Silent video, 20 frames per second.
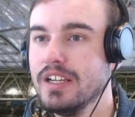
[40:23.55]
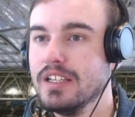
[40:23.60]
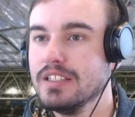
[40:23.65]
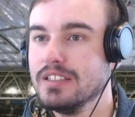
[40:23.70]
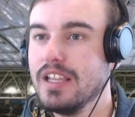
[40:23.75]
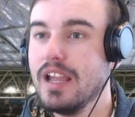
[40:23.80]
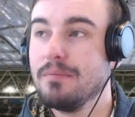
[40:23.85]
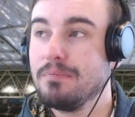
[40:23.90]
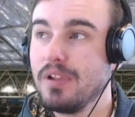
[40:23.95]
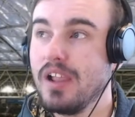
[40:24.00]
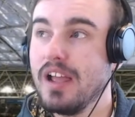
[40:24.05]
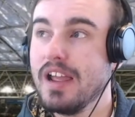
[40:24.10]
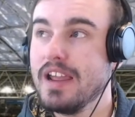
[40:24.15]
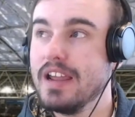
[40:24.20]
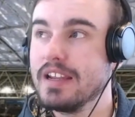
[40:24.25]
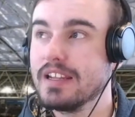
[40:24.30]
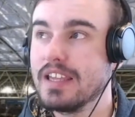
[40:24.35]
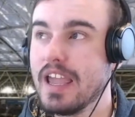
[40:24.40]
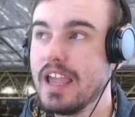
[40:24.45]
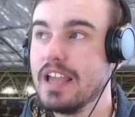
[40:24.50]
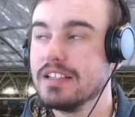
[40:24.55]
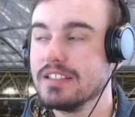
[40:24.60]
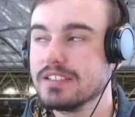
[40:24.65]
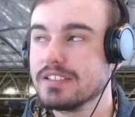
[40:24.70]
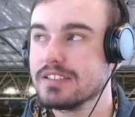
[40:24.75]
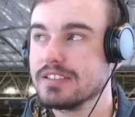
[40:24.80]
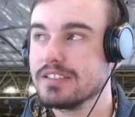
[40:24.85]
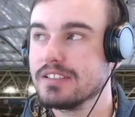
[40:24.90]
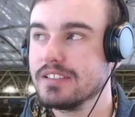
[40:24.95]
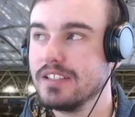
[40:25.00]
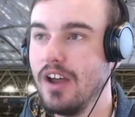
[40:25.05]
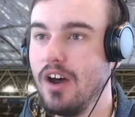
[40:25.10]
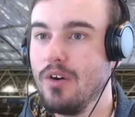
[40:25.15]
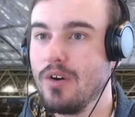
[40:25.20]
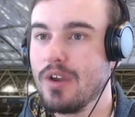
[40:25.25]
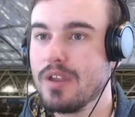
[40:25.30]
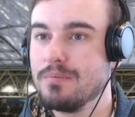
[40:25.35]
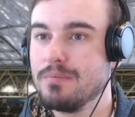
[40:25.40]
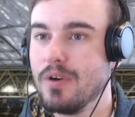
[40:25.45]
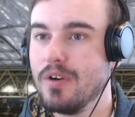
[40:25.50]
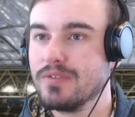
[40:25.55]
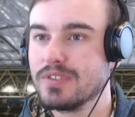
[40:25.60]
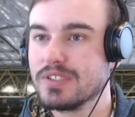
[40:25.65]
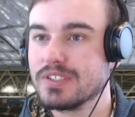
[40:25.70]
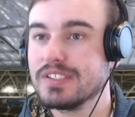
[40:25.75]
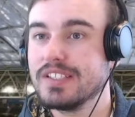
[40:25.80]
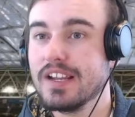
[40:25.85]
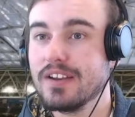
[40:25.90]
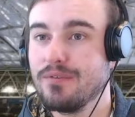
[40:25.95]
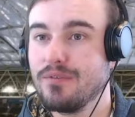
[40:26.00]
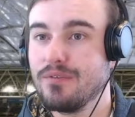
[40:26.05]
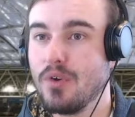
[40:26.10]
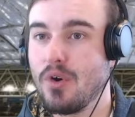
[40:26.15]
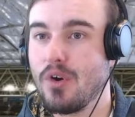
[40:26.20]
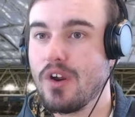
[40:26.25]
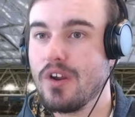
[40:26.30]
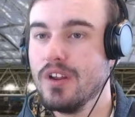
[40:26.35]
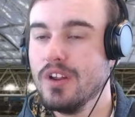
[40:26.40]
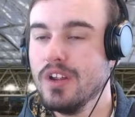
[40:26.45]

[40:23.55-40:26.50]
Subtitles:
that player gets a whole heap of stick for it.